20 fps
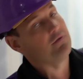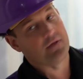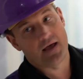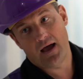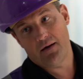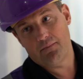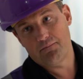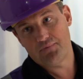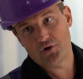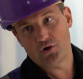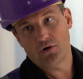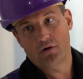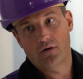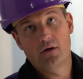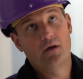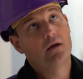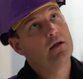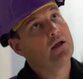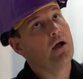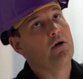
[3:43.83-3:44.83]
that, psh,
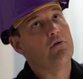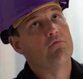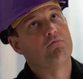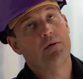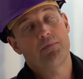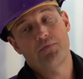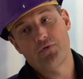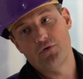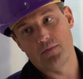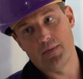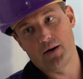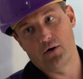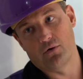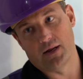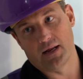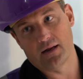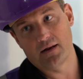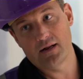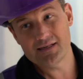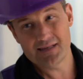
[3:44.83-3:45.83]
go and rip through the
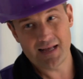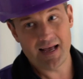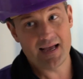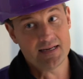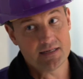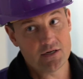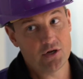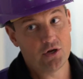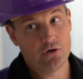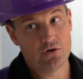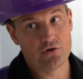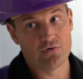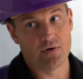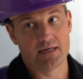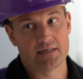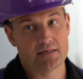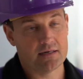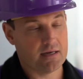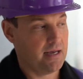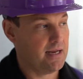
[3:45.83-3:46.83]
building. That is a huge
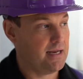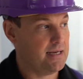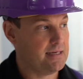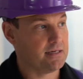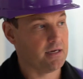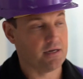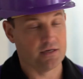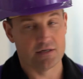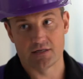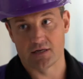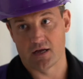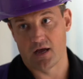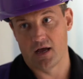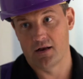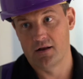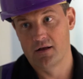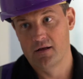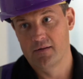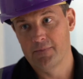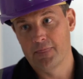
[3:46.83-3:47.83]
risk. It is a
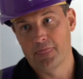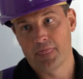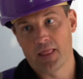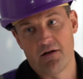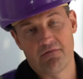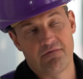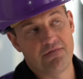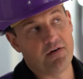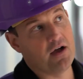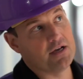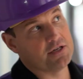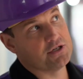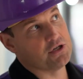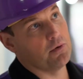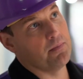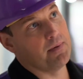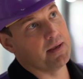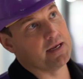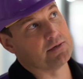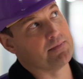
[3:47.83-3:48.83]
concern. Fire
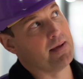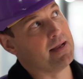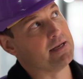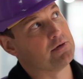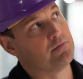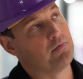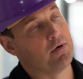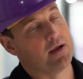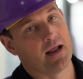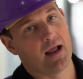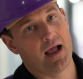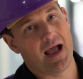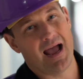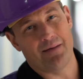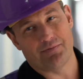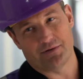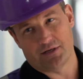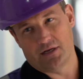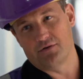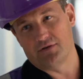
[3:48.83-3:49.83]
stopping is meant to bring
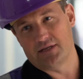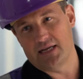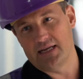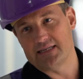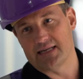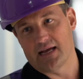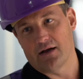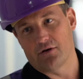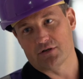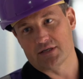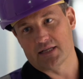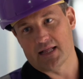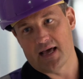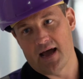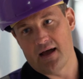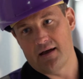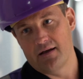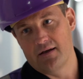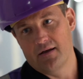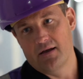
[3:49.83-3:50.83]
absolute detail to
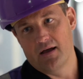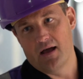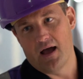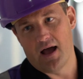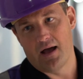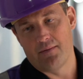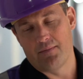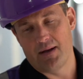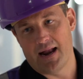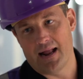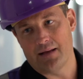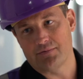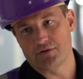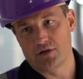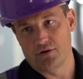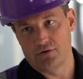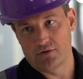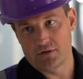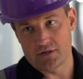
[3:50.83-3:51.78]
that, and absolute